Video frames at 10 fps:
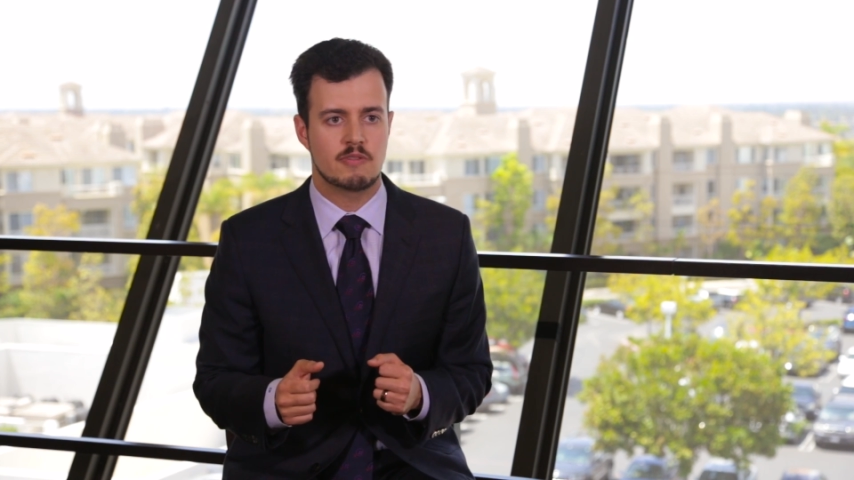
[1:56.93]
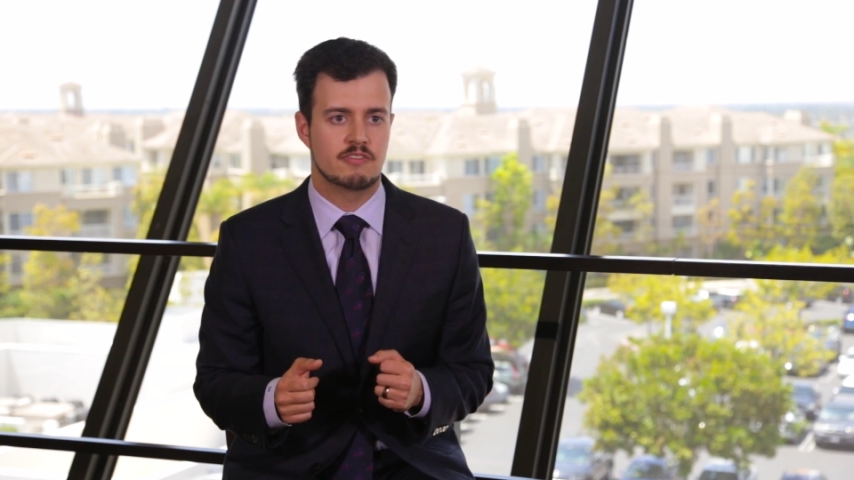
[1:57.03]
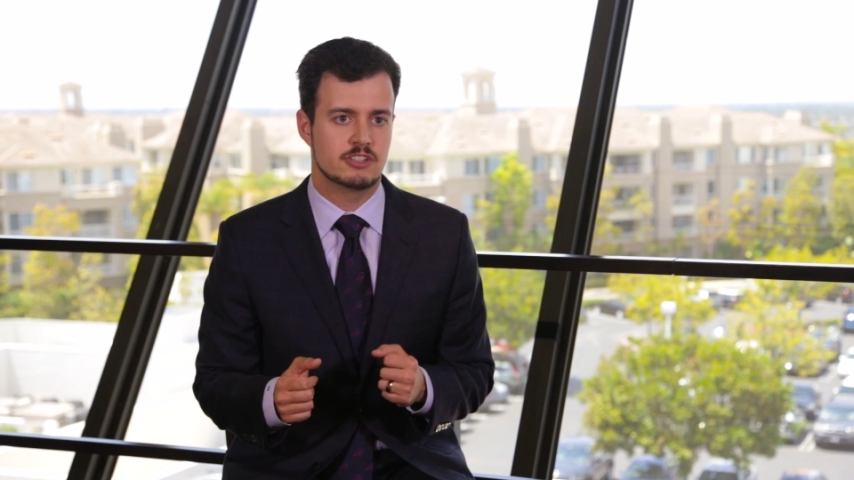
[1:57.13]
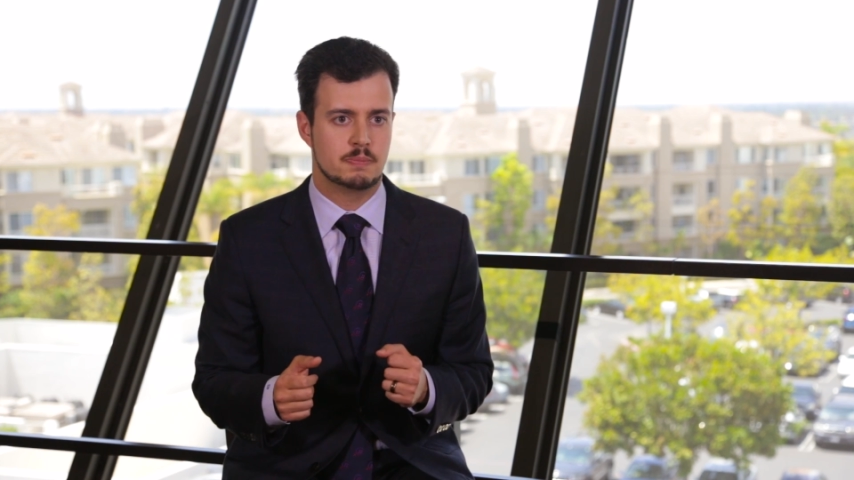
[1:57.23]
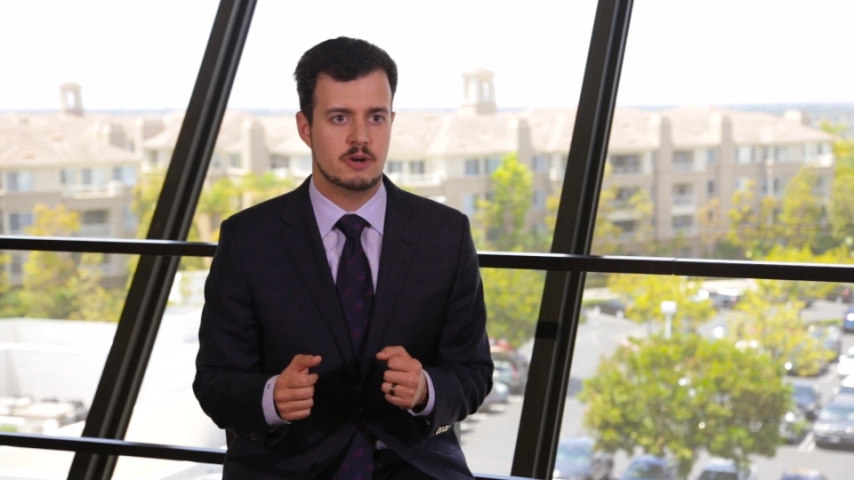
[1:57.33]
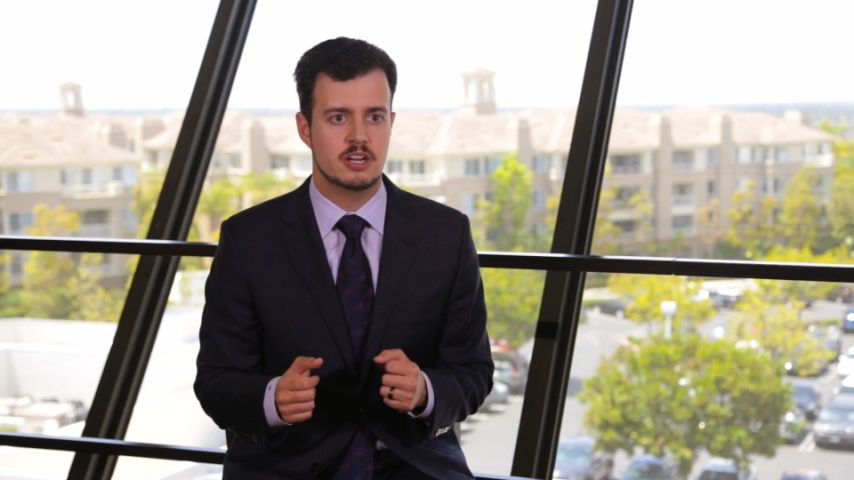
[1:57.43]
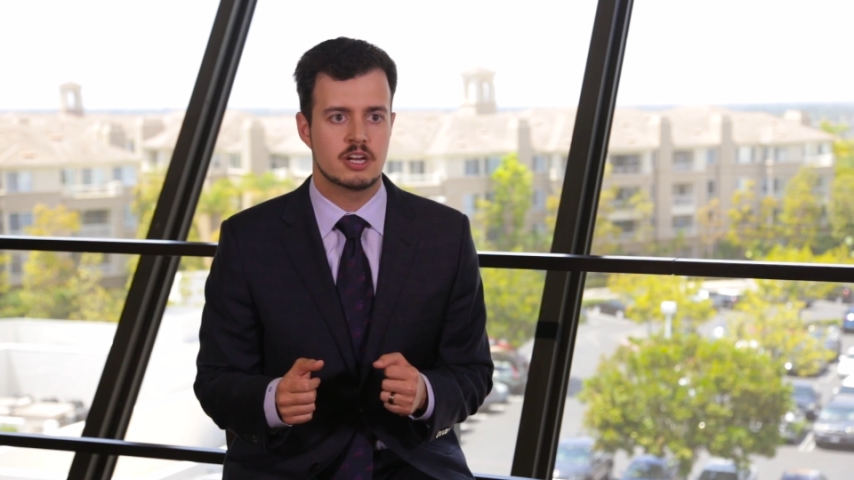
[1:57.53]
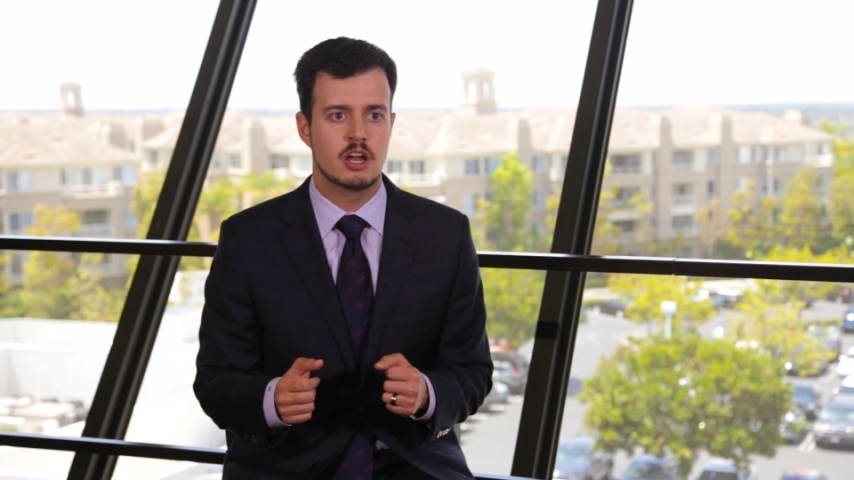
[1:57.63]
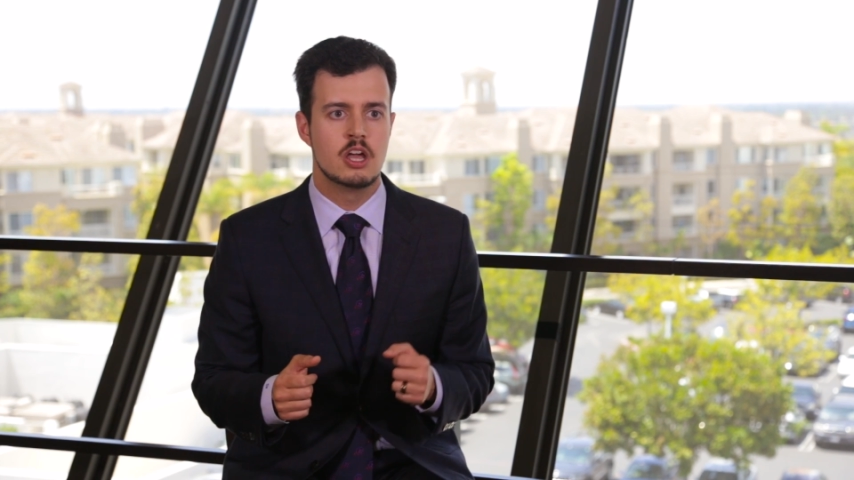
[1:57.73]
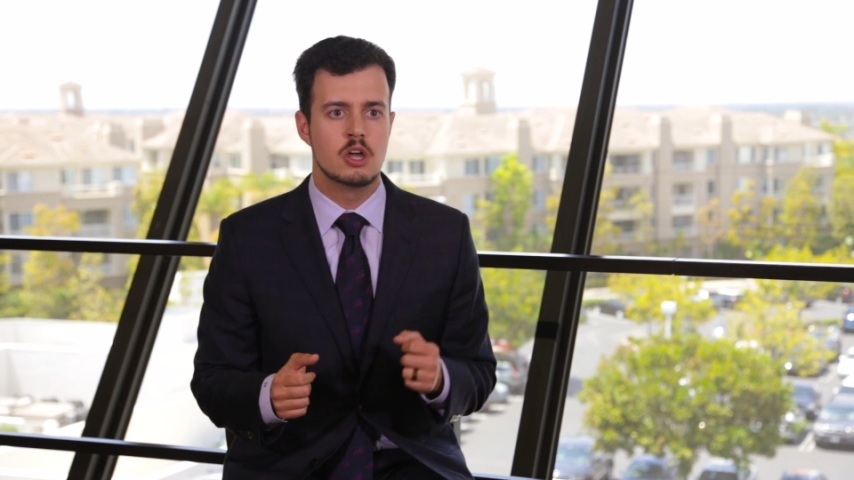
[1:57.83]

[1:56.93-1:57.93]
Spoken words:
over this period